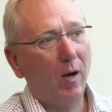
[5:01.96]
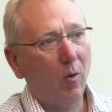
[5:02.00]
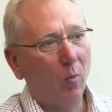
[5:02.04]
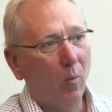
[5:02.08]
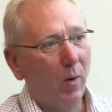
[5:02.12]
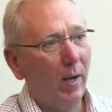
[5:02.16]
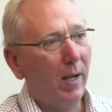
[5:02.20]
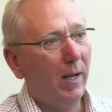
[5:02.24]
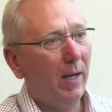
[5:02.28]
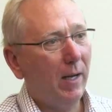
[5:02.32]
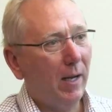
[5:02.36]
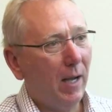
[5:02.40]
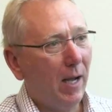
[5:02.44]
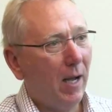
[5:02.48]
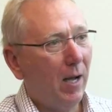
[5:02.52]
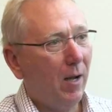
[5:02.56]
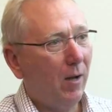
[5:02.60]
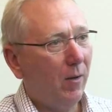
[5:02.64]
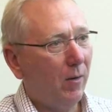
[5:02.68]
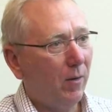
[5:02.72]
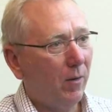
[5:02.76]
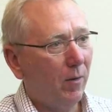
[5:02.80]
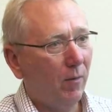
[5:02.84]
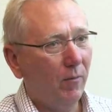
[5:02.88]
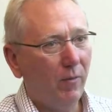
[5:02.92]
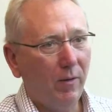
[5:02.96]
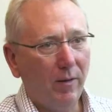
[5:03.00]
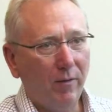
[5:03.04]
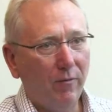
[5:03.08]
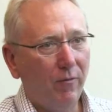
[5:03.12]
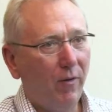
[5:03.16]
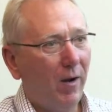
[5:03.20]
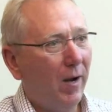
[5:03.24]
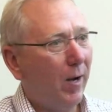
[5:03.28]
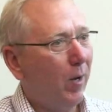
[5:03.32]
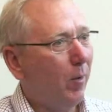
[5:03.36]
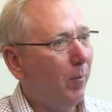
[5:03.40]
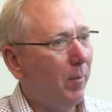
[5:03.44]
our way out of
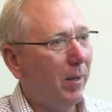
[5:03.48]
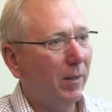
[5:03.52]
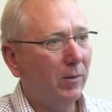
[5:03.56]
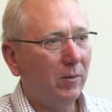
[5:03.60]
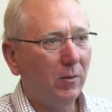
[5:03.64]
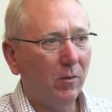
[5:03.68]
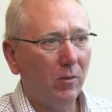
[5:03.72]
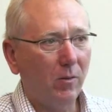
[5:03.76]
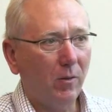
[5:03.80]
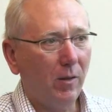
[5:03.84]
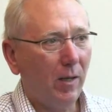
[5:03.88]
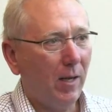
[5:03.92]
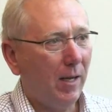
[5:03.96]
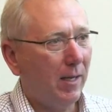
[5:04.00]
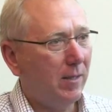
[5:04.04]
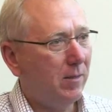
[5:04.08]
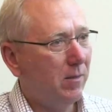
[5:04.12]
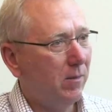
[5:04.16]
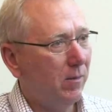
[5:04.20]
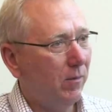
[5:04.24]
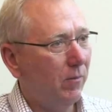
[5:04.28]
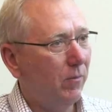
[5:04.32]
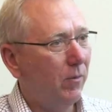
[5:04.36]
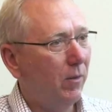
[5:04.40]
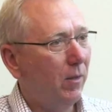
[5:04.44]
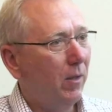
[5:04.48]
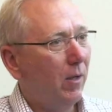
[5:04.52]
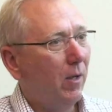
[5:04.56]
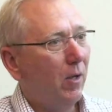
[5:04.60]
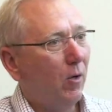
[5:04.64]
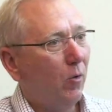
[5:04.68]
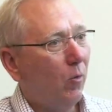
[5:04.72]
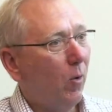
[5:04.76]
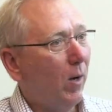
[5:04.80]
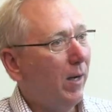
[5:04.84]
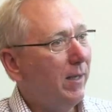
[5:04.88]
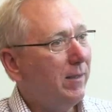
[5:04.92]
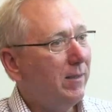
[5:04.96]
environmental kinds of
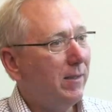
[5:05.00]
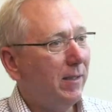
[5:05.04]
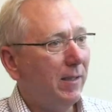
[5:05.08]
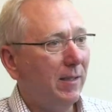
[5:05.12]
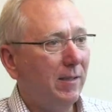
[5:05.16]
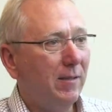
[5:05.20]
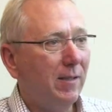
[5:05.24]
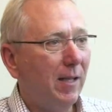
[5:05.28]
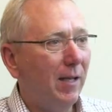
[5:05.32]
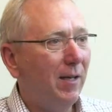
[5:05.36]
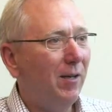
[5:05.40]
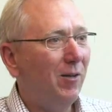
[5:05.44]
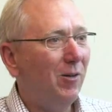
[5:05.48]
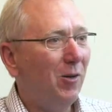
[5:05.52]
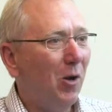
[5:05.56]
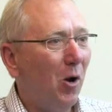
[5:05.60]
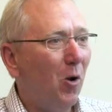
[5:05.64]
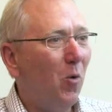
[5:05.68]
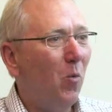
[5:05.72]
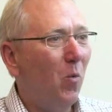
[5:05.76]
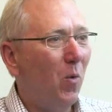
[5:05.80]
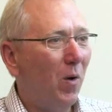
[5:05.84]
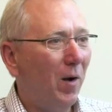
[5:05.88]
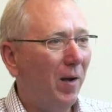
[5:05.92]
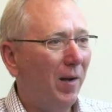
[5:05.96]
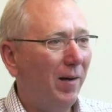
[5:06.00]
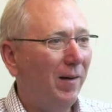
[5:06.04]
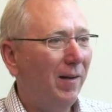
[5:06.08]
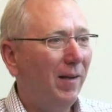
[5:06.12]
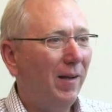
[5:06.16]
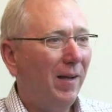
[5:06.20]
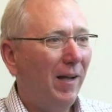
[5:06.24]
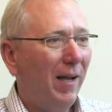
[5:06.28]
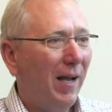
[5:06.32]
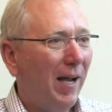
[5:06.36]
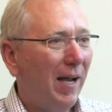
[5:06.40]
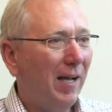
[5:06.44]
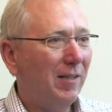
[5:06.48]
crises that no one
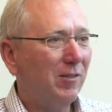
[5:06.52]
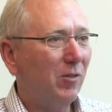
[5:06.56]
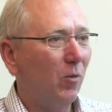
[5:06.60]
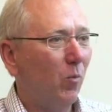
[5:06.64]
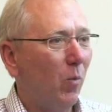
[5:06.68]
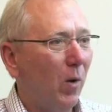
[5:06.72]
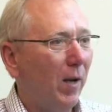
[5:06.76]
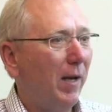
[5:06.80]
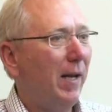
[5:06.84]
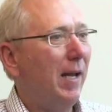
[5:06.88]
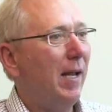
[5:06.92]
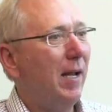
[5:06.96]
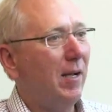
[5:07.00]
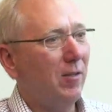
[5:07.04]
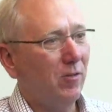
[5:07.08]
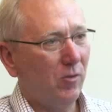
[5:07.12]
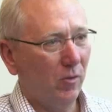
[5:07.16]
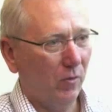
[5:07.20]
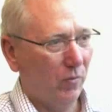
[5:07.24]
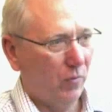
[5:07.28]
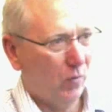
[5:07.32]
has a ready answer